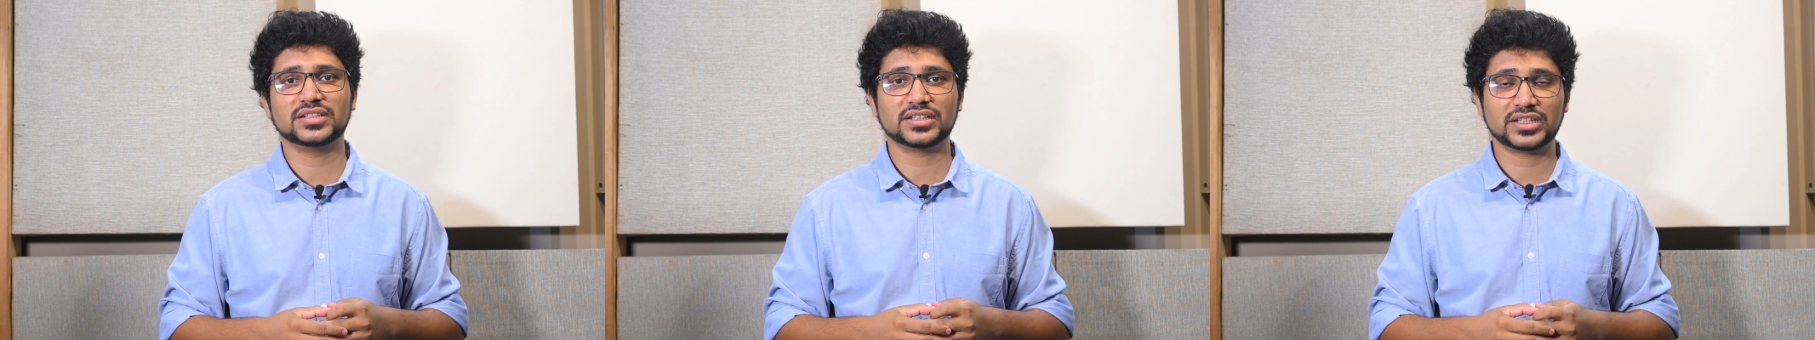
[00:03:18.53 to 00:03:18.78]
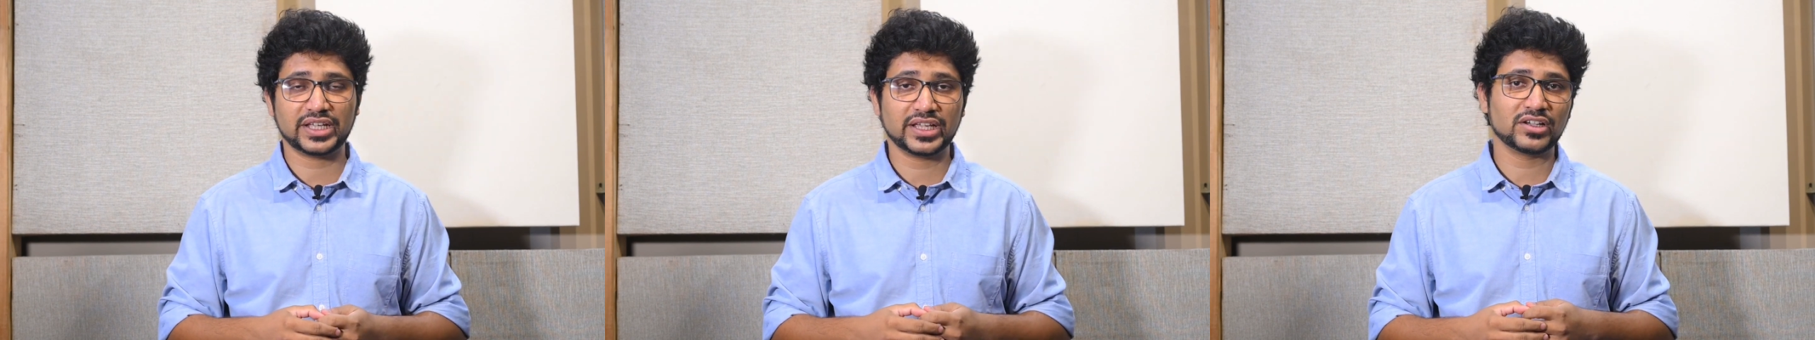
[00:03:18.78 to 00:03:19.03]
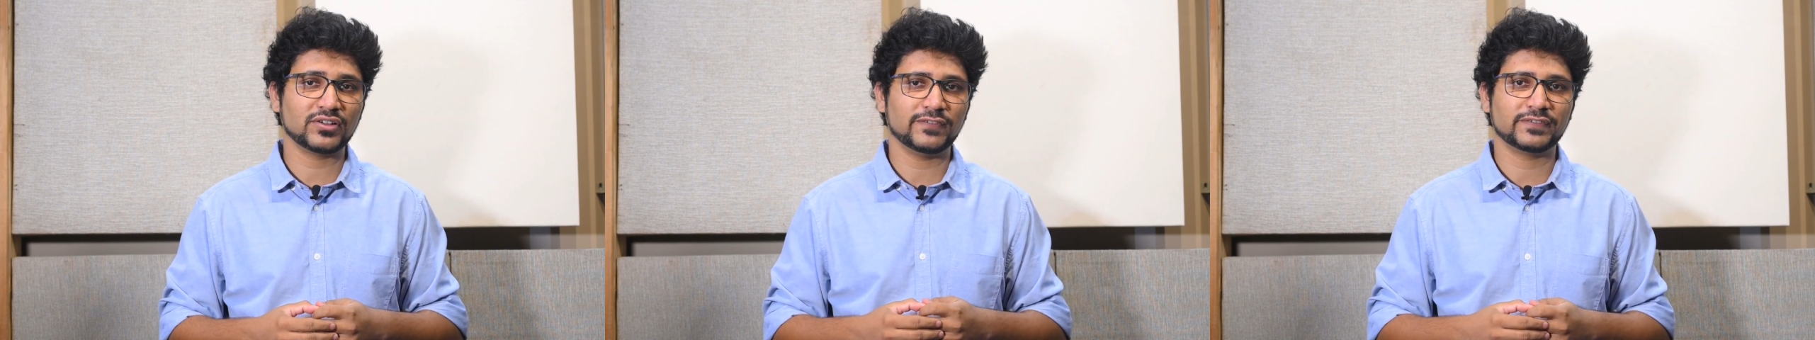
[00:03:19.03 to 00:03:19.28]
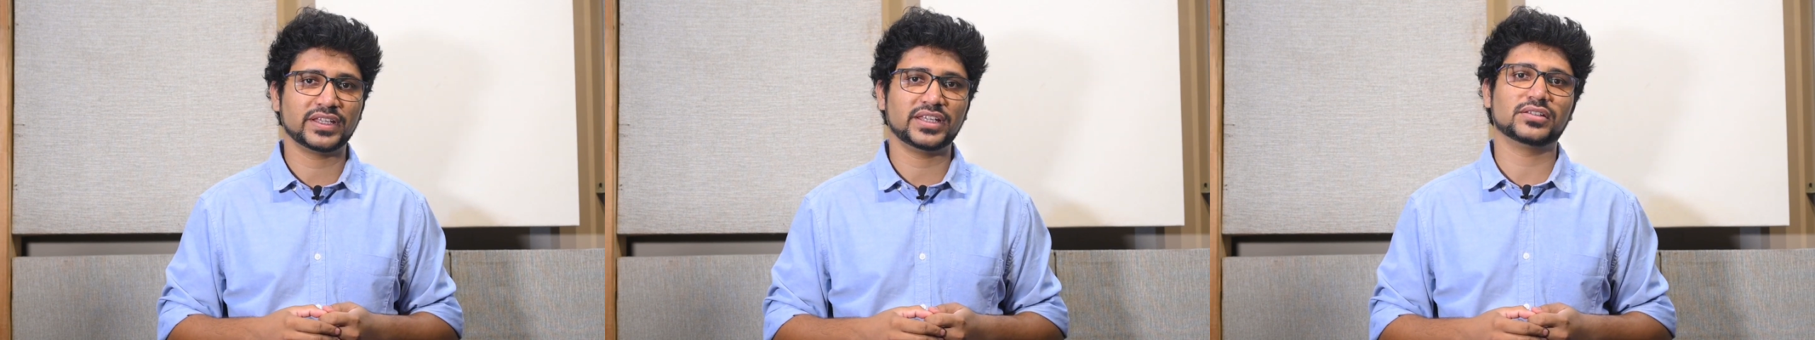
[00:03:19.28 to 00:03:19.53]
the king
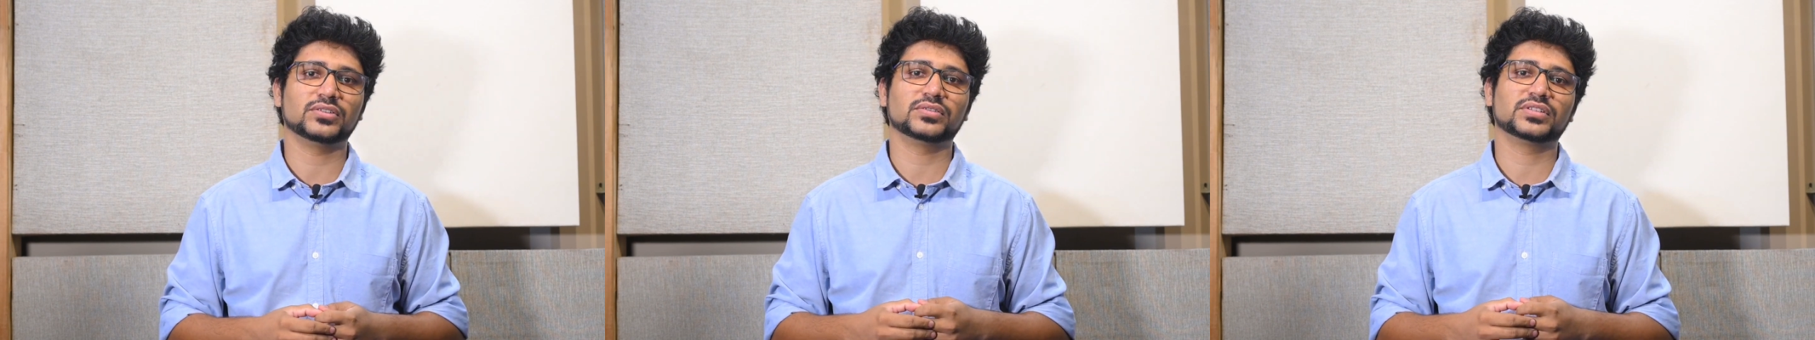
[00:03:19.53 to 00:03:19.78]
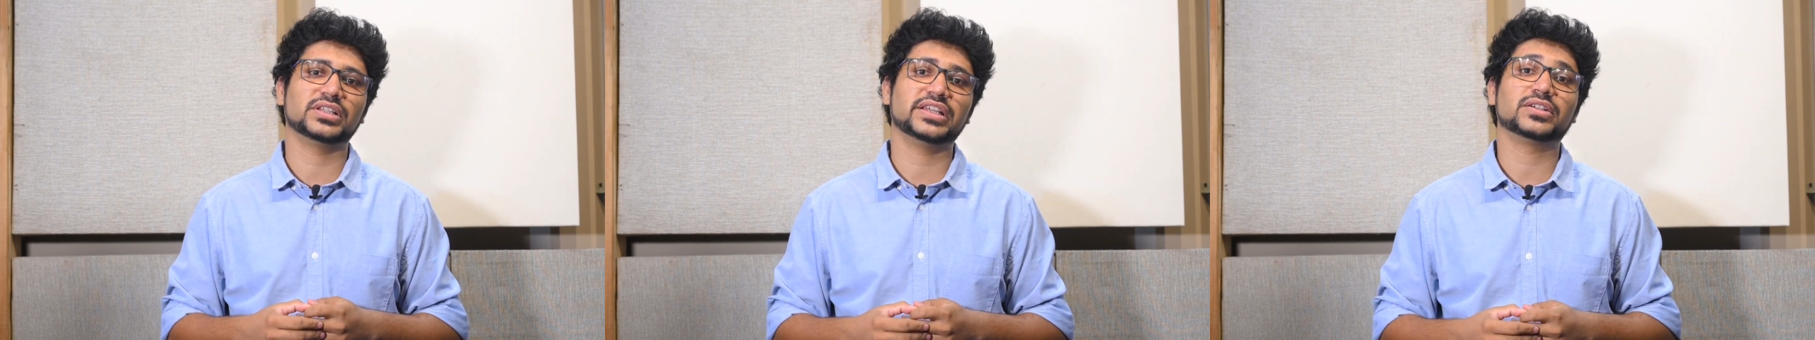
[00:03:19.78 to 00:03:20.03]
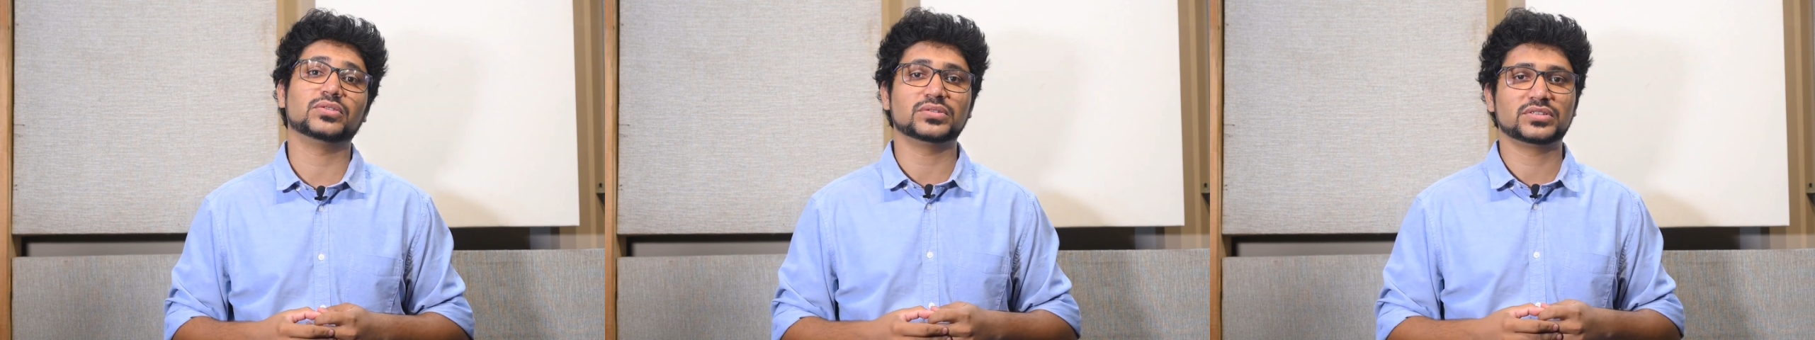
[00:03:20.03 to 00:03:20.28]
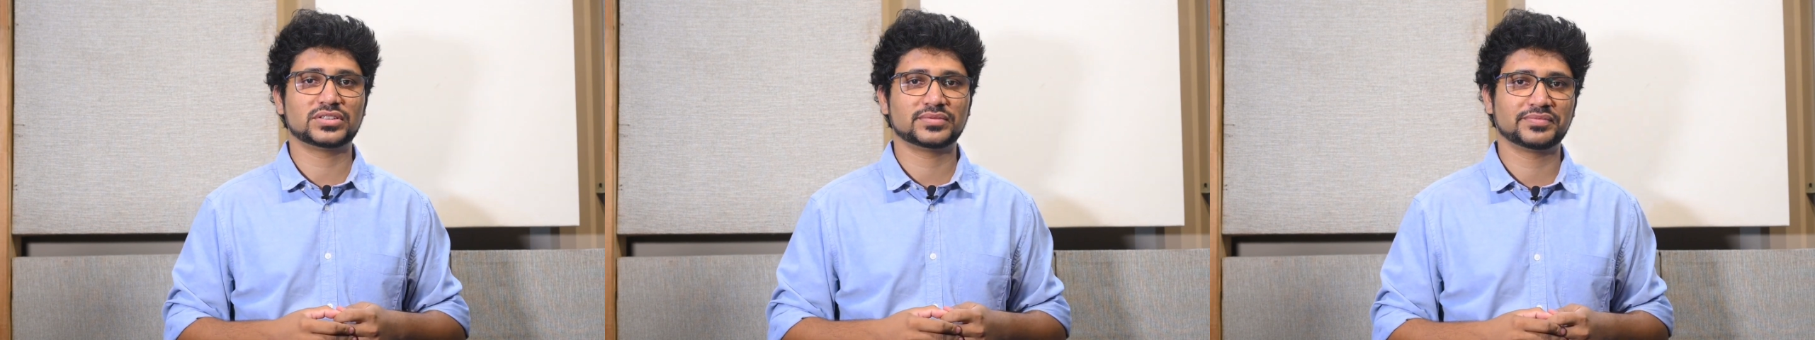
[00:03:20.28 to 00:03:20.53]
of clay
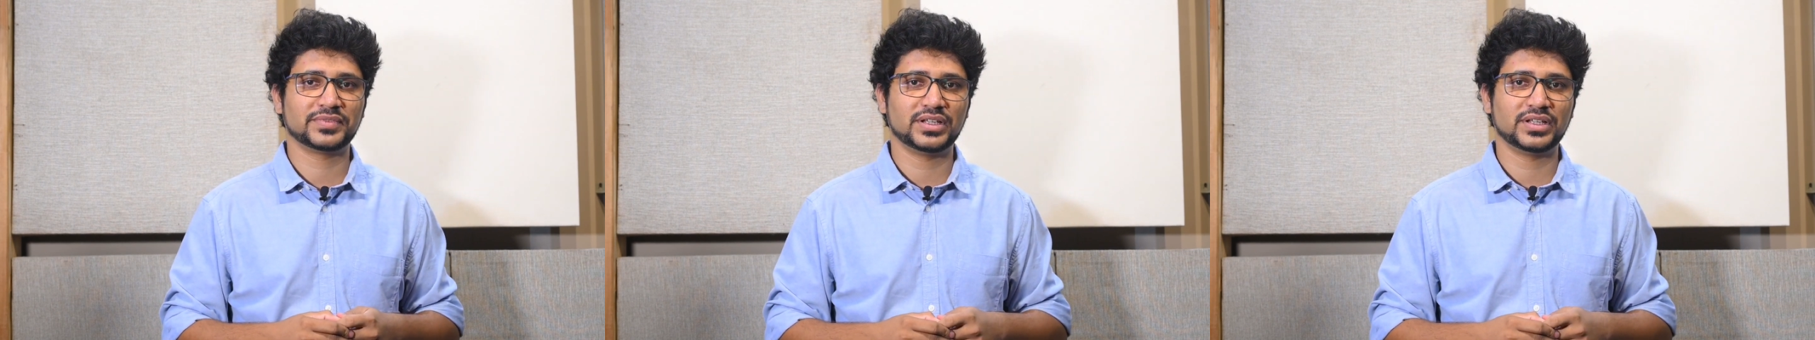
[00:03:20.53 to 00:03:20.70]
courts.